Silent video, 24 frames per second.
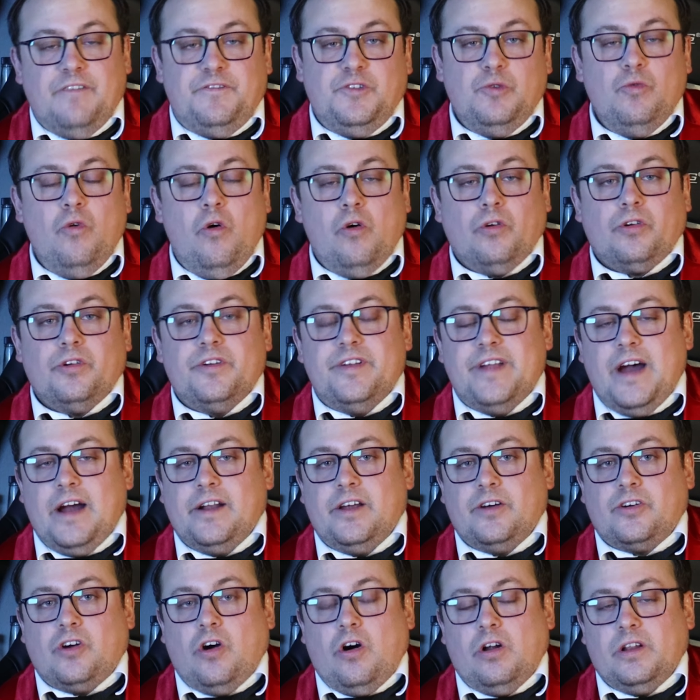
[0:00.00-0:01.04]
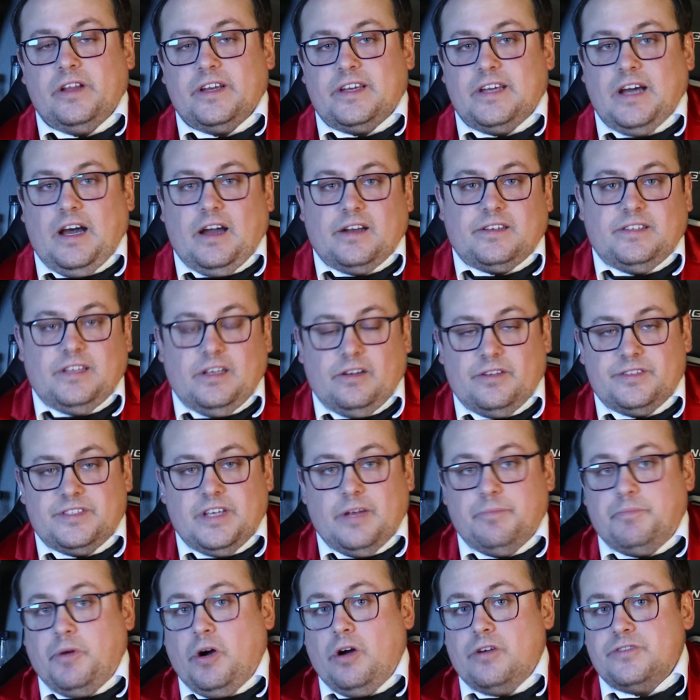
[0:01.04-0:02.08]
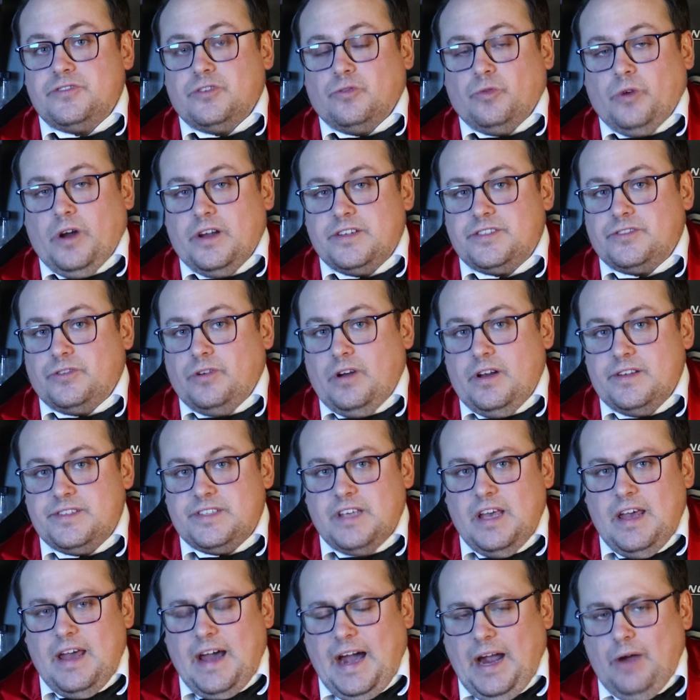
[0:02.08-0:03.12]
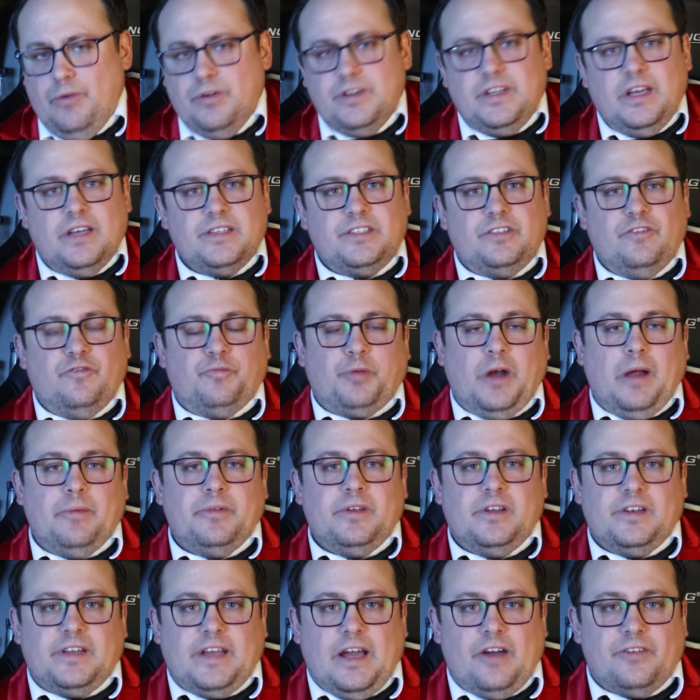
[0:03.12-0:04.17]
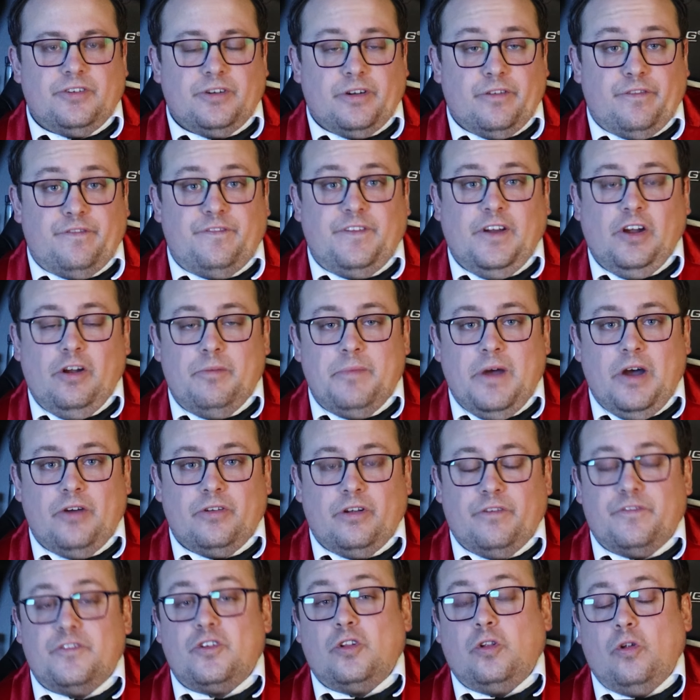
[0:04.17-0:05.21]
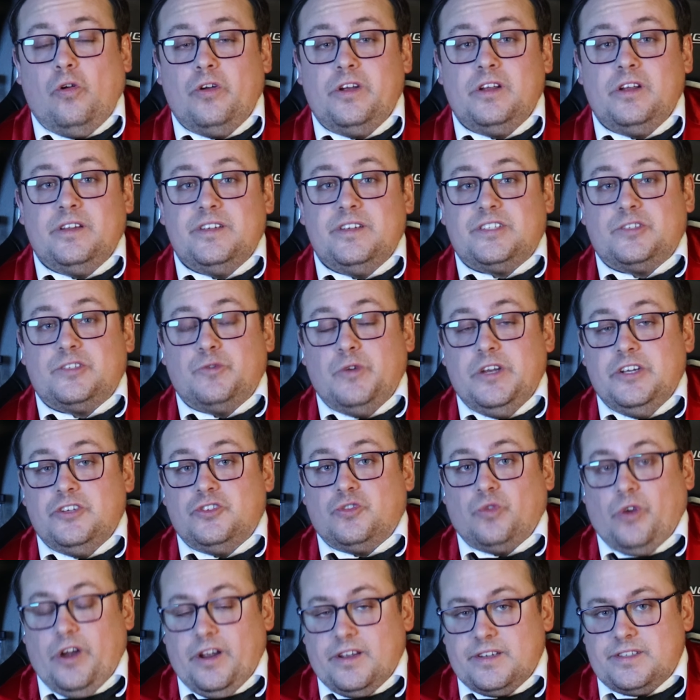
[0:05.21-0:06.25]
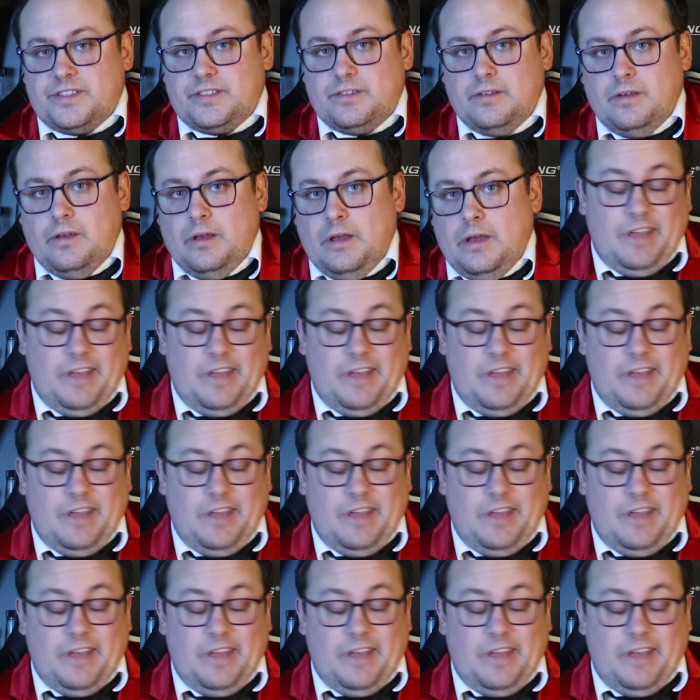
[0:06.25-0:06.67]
If you order non-alcoholic cocktails at bars or restaurants, I would guess you've probably encountered a fair amount of cloyingly sweet drinks.